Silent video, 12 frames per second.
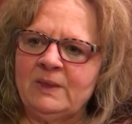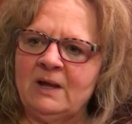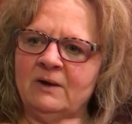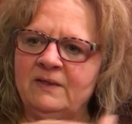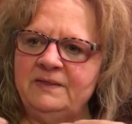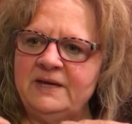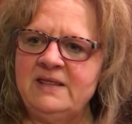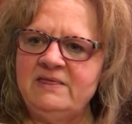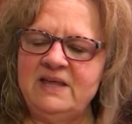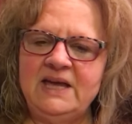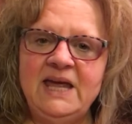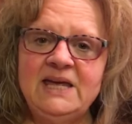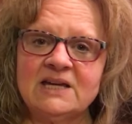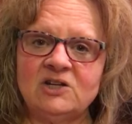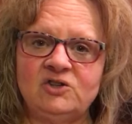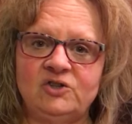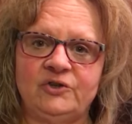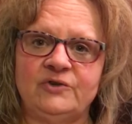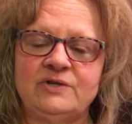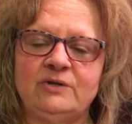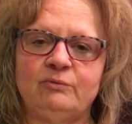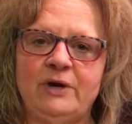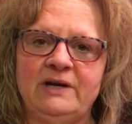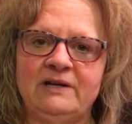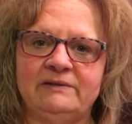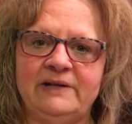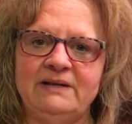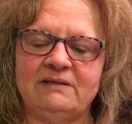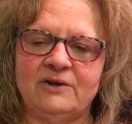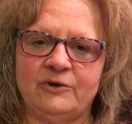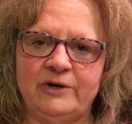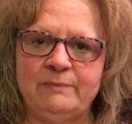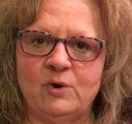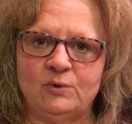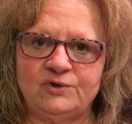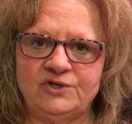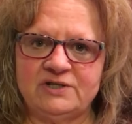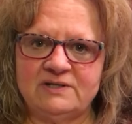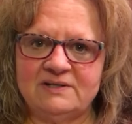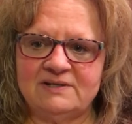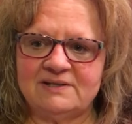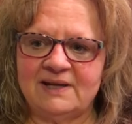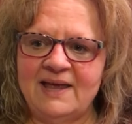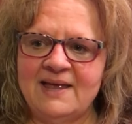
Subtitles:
then they can learn to regulate their emotions,